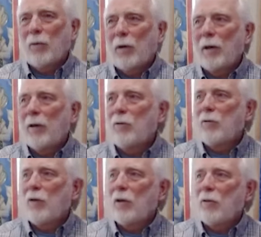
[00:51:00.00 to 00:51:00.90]
the lens of
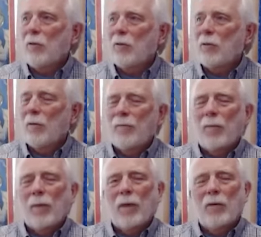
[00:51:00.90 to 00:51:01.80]
Jesus.
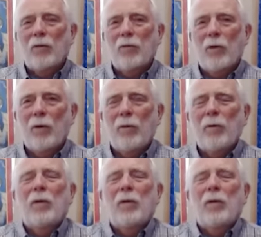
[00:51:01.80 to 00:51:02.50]
So,